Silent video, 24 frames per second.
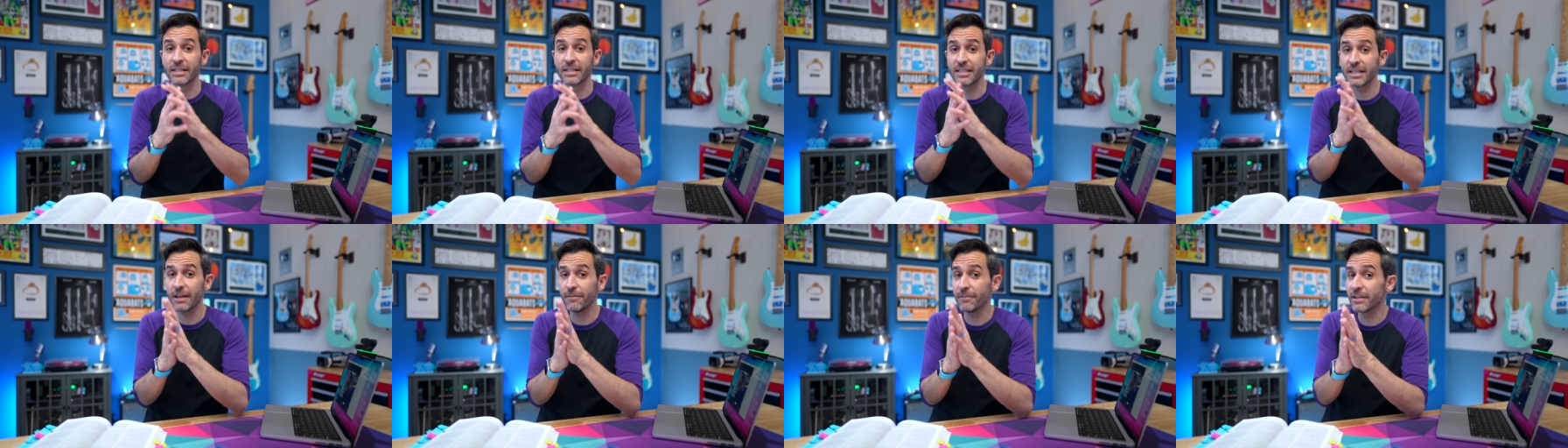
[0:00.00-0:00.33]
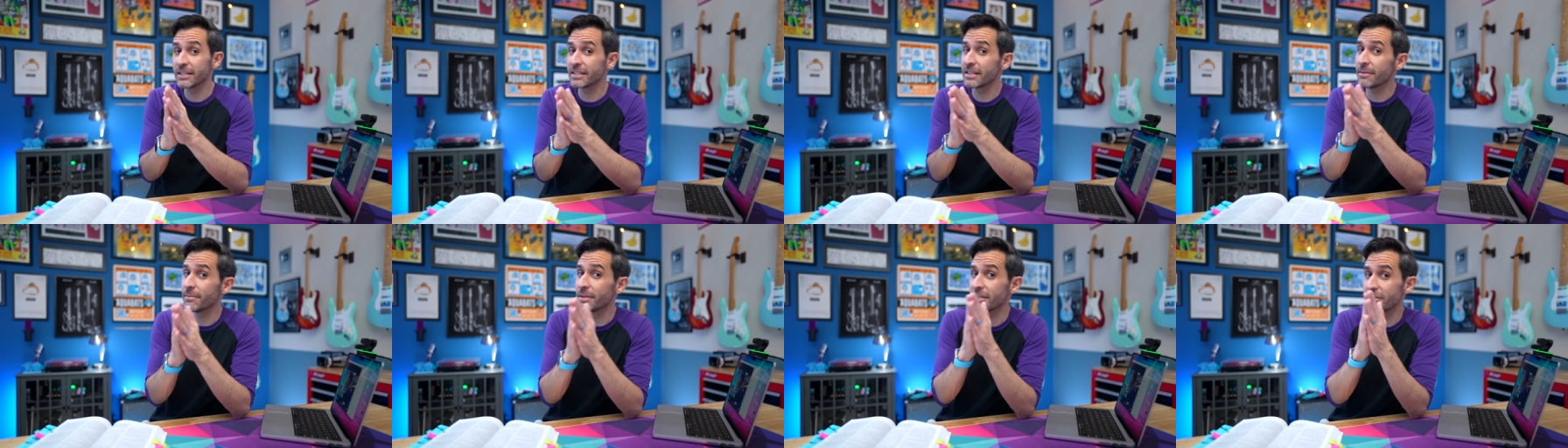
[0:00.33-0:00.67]
it's definitely
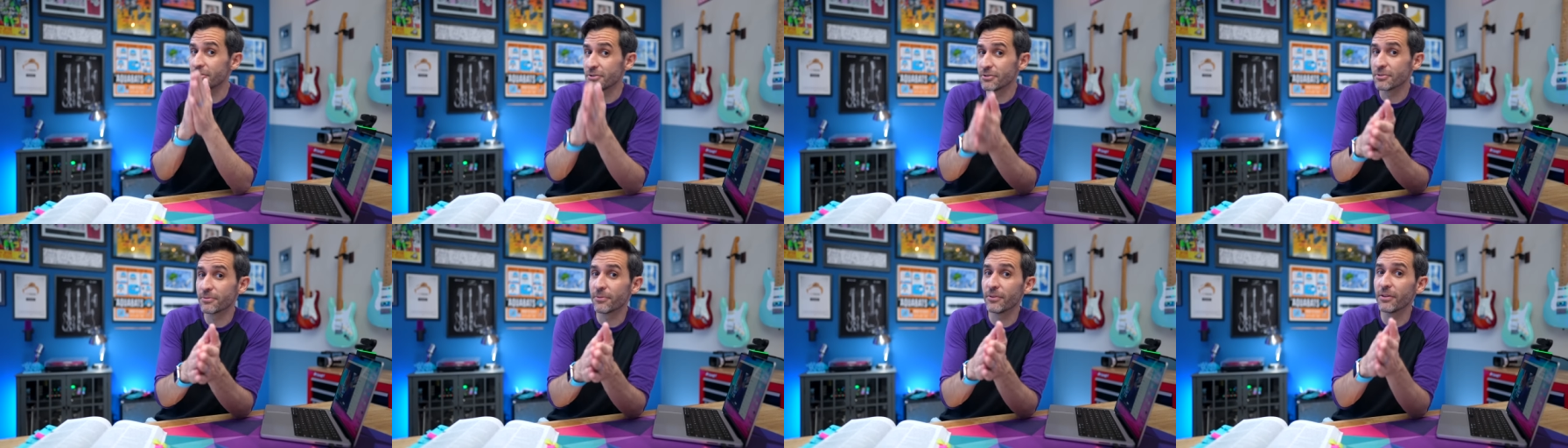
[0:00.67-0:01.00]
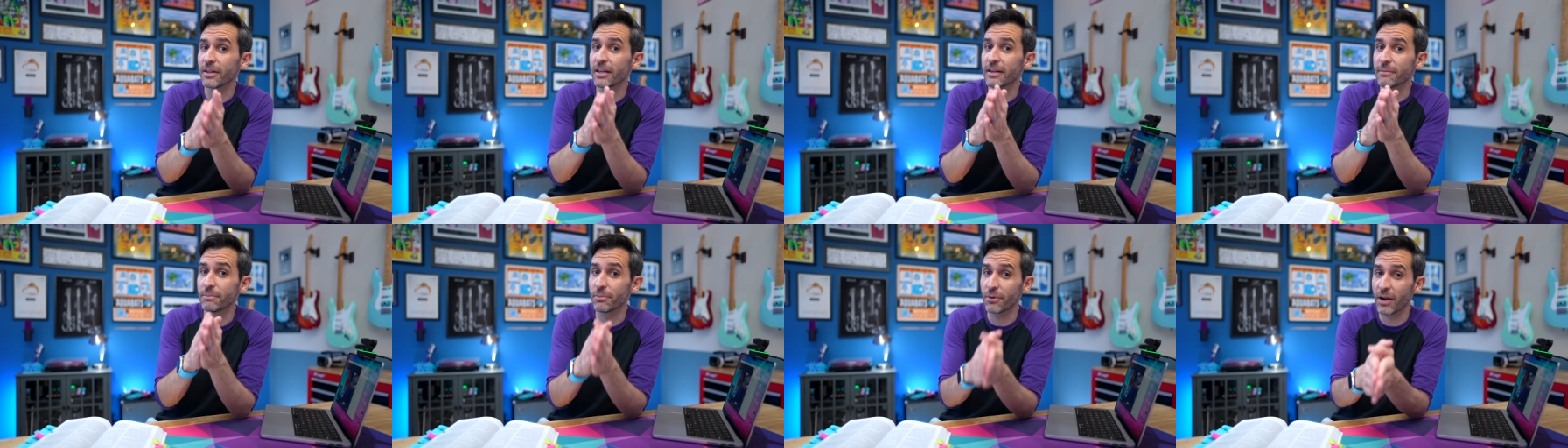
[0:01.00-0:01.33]
something that's useful
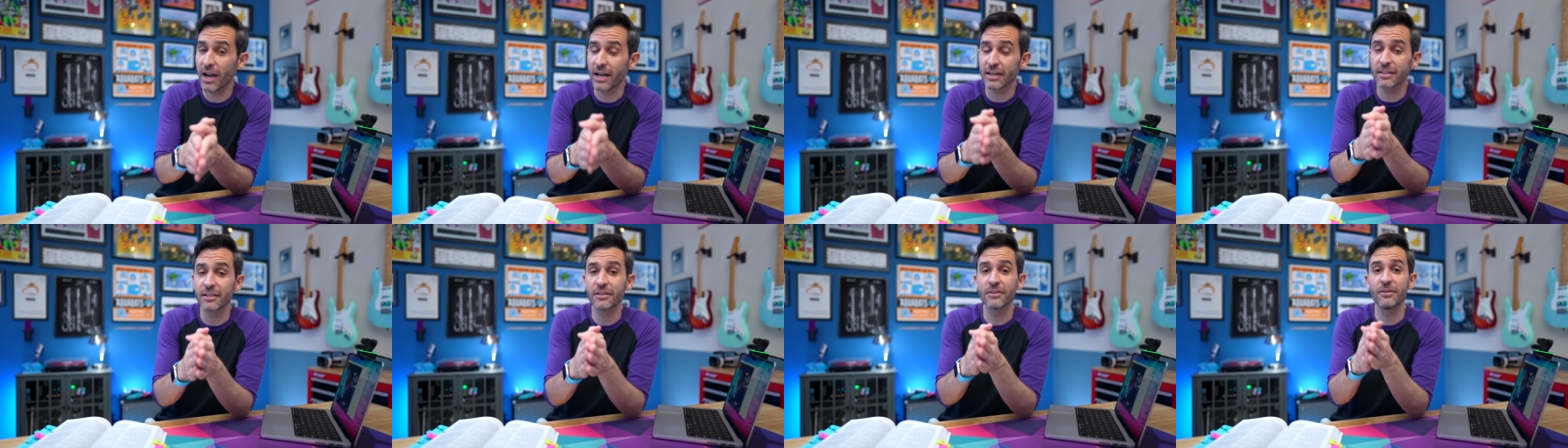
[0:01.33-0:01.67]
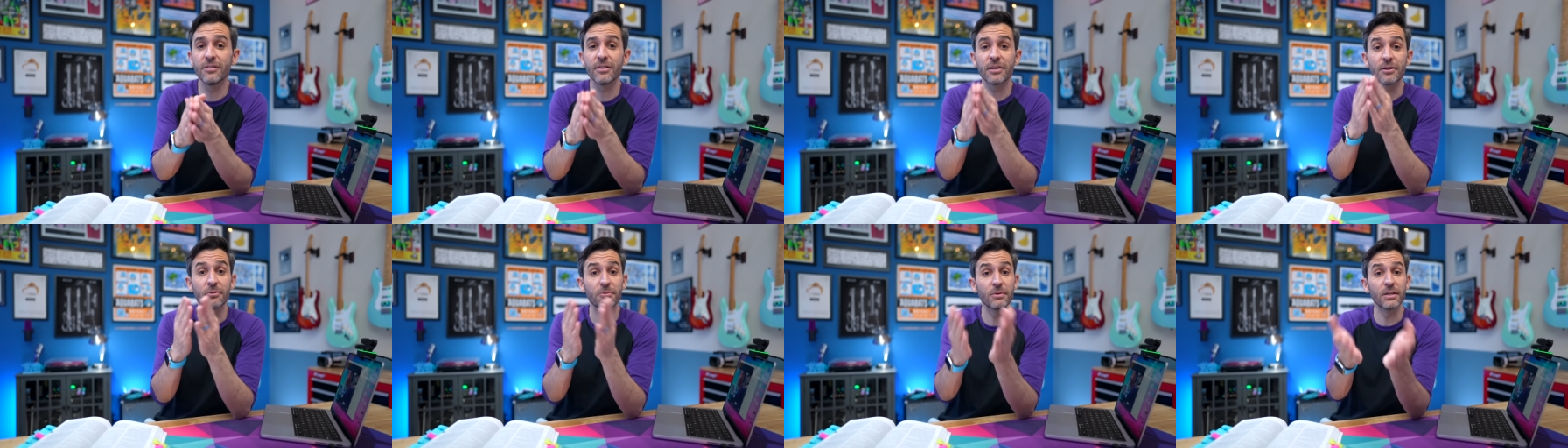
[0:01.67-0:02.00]
and practical
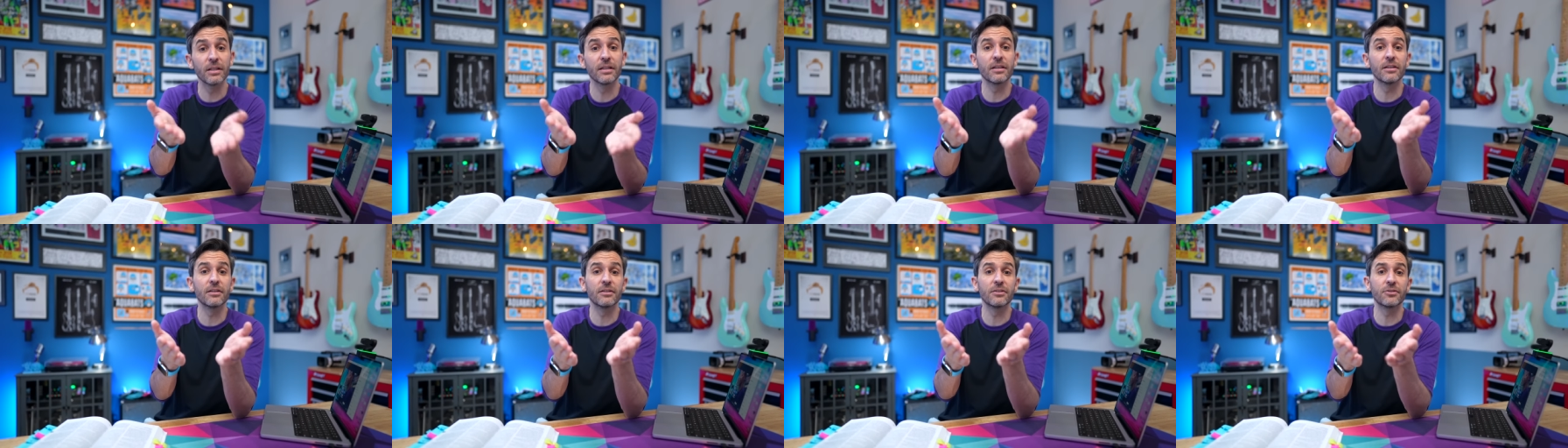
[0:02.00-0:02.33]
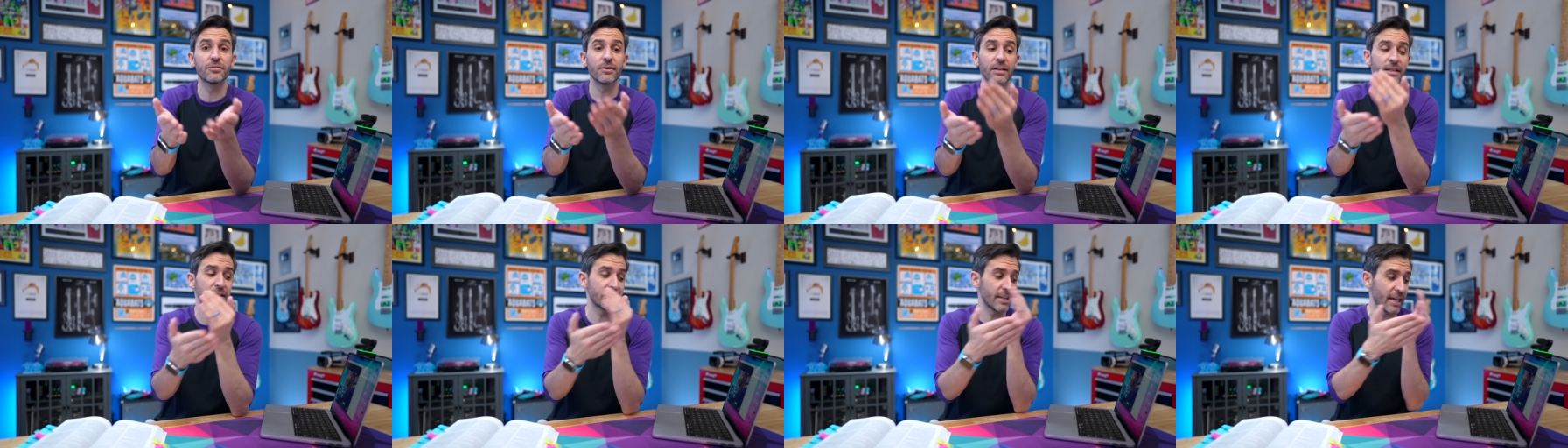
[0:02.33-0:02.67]
and a really good
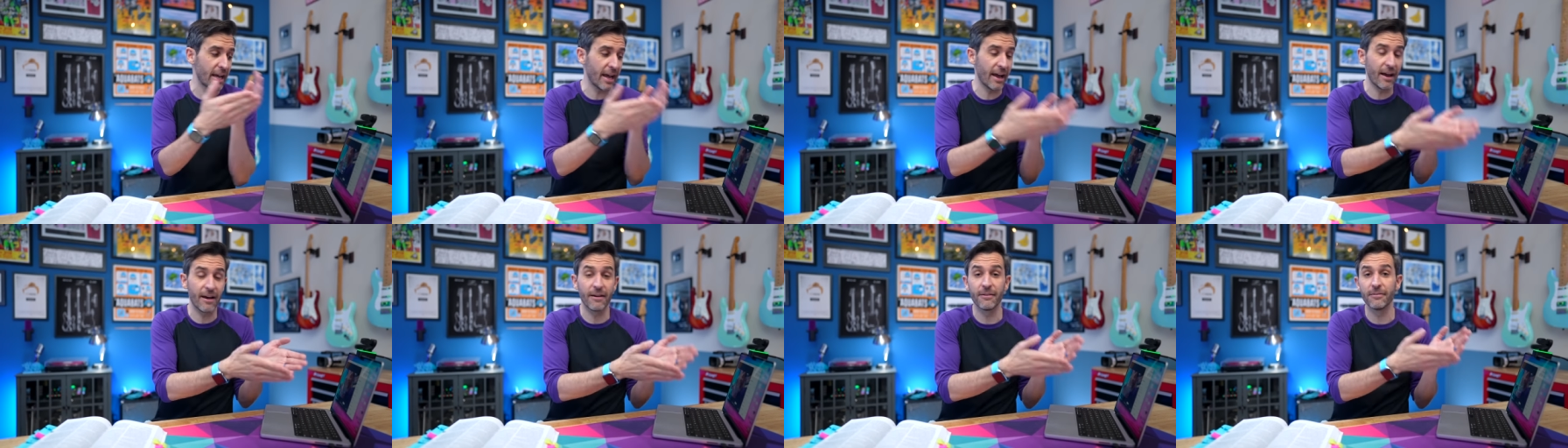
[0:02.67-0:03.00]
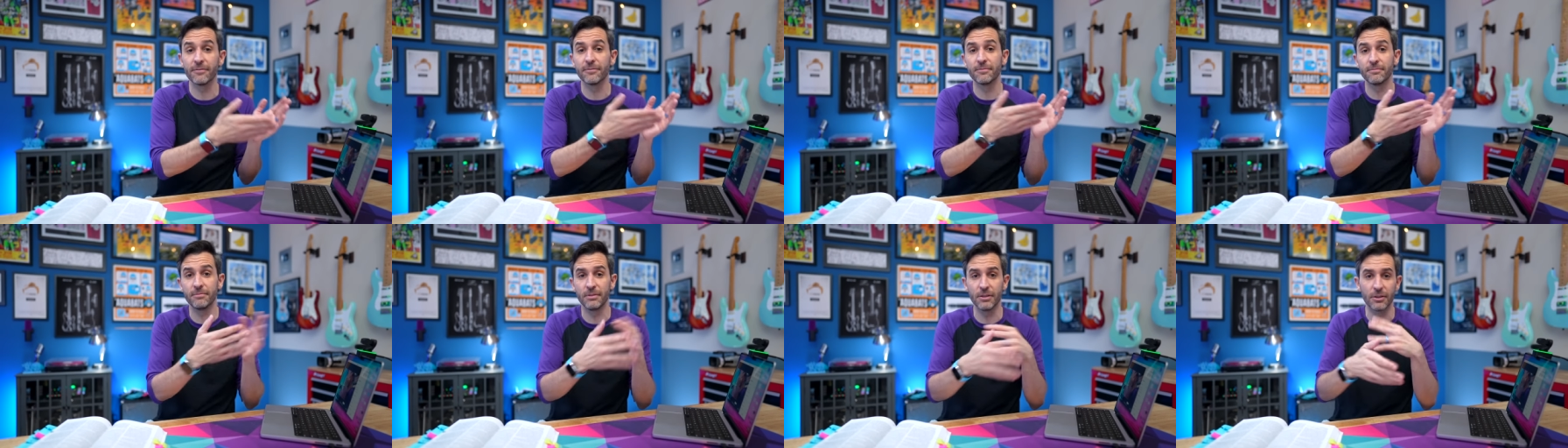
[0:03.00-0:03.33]
trick to have,
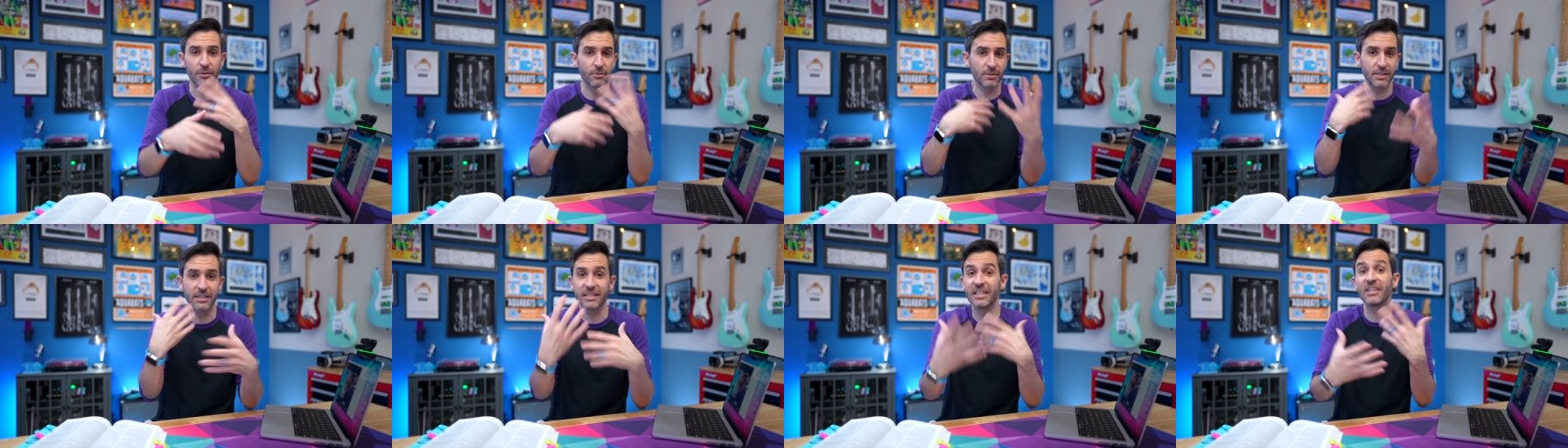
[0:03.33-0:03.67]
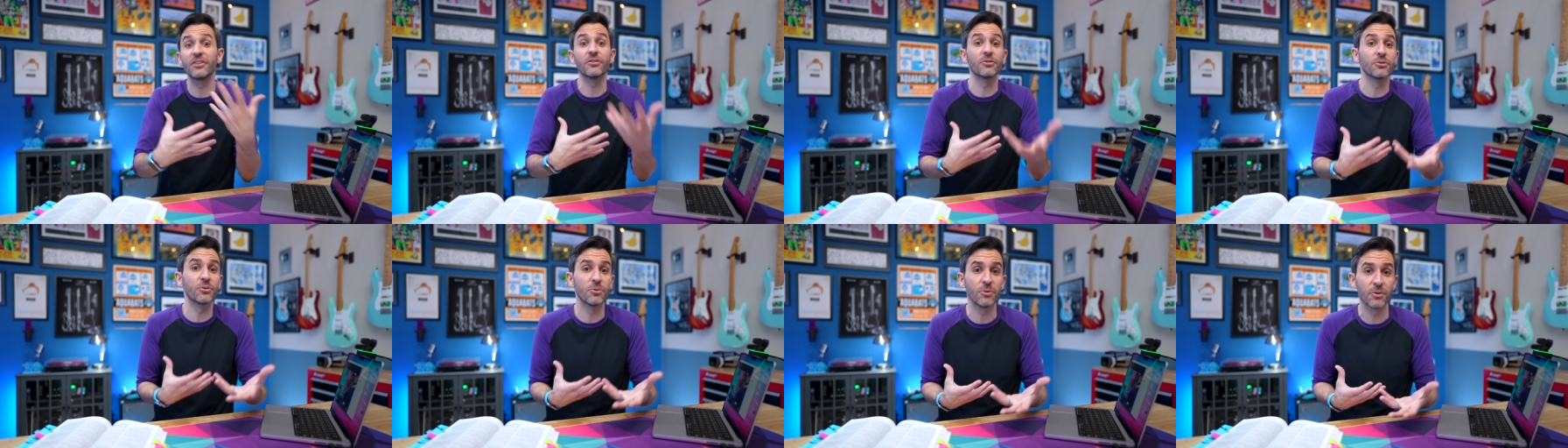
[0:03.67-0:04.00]
you know, just in
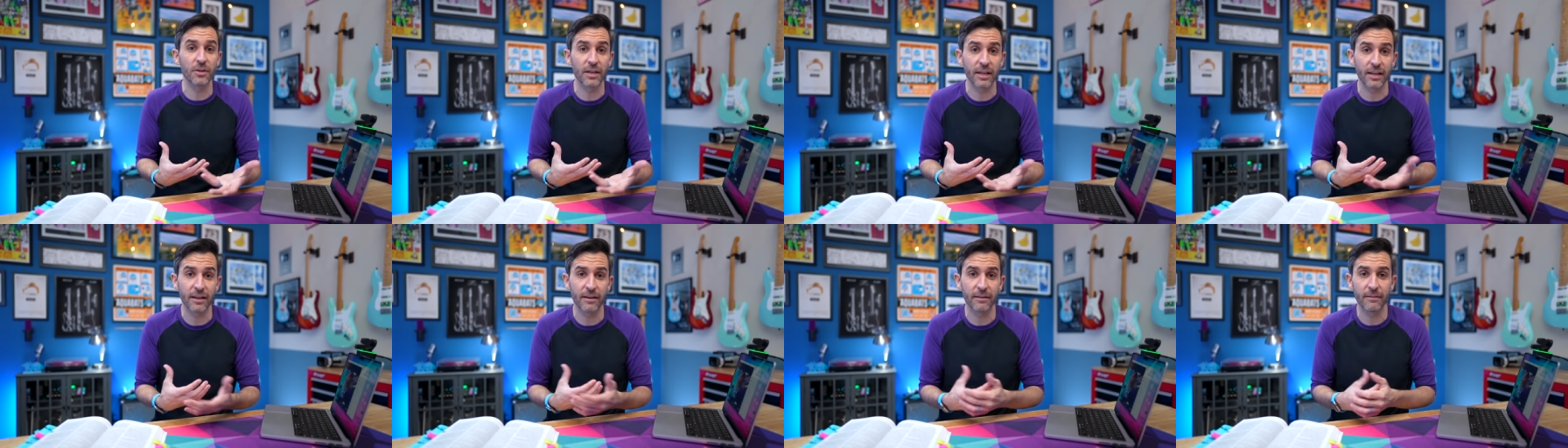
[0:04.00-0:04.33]
your toolkit.